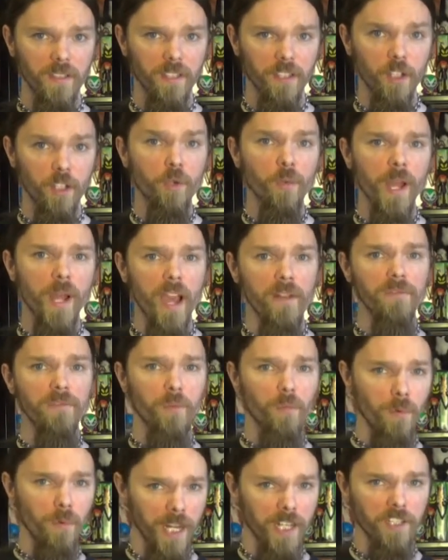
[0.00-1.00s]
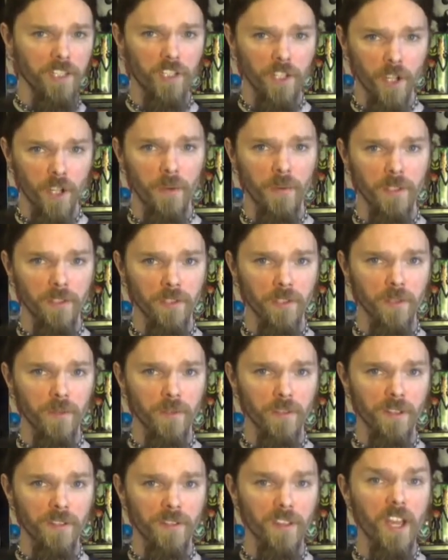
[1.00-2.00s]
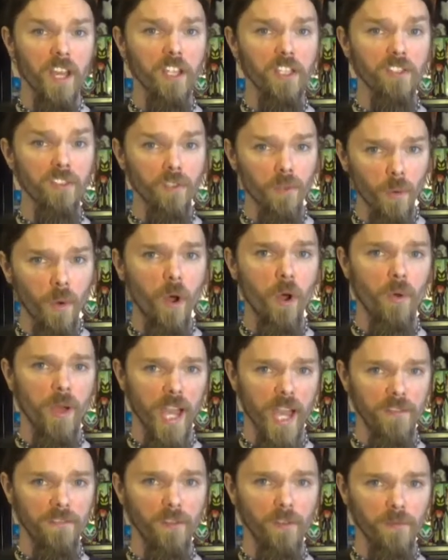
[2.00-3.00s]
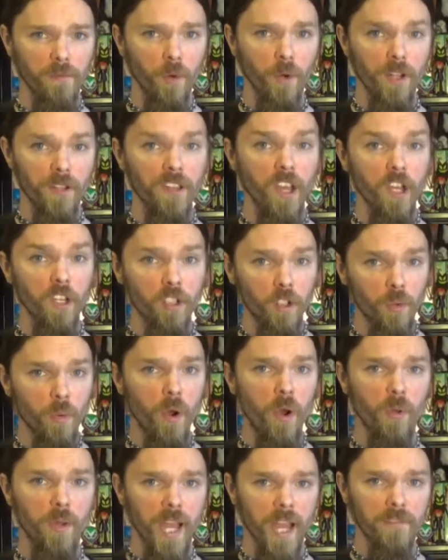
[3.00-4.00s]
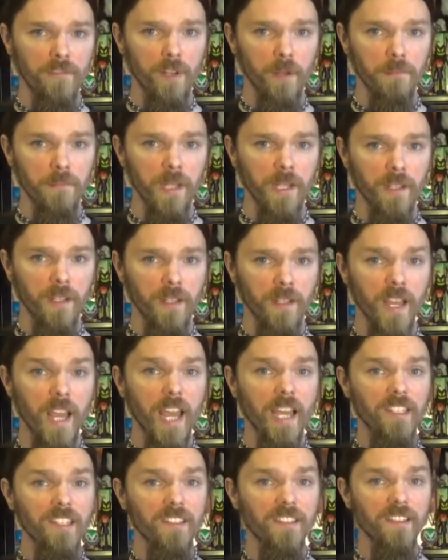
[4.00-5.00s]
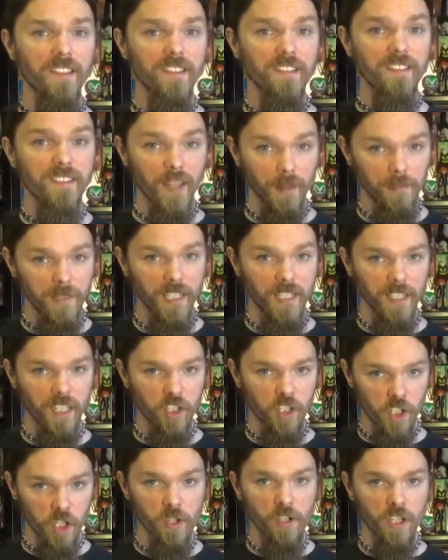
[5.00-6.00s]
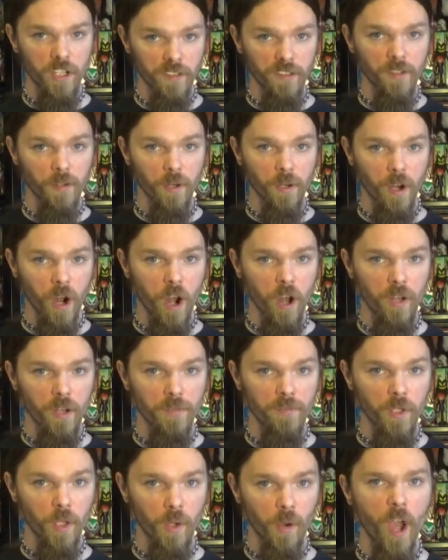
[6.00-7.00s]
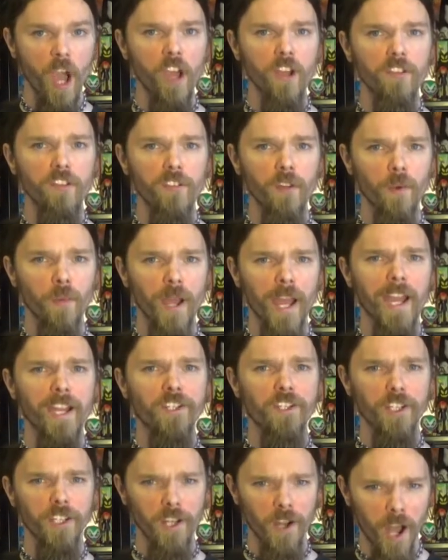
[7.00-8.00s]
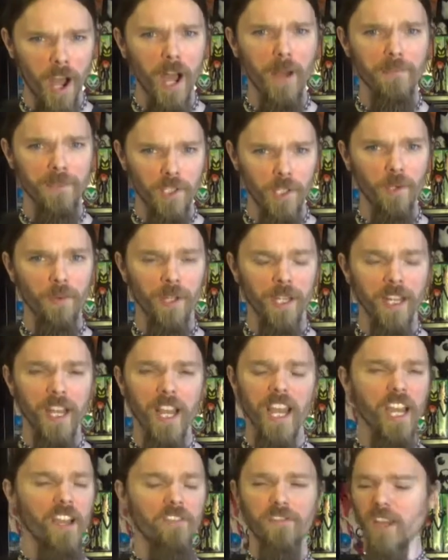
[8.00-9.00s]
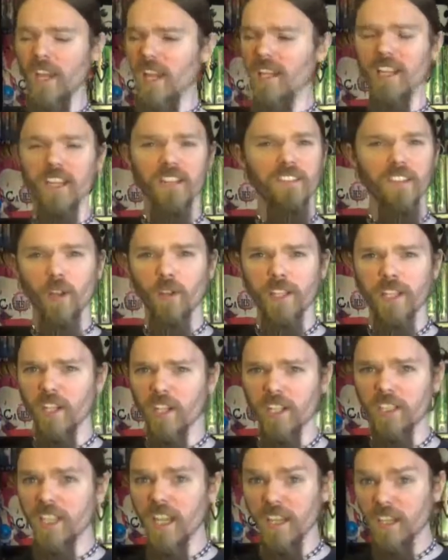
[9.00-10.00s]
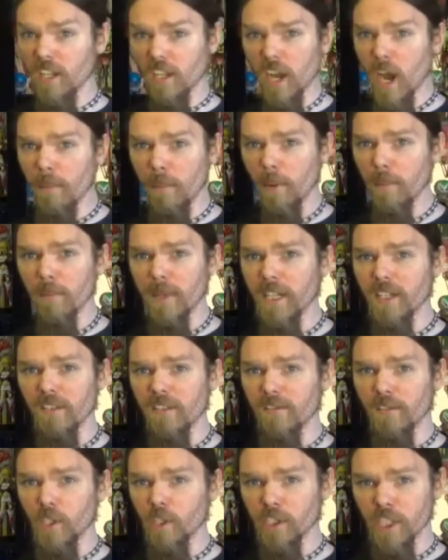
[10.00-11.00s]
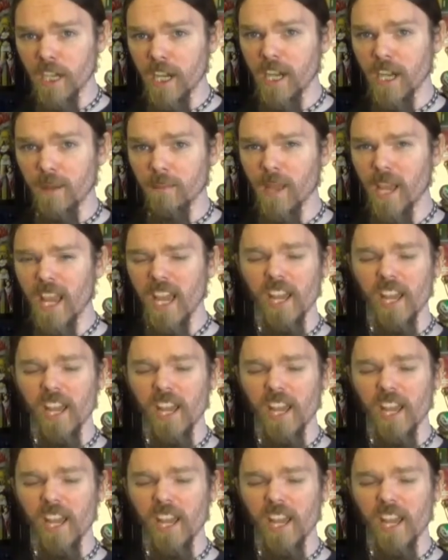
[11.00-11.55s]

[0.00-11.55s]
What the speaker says: You have the right to go and do this. You all have a voice. You all have an opinion. And this is something that should concern all of you. So actually hop to it. And it's only going to take a couple minutes of your time.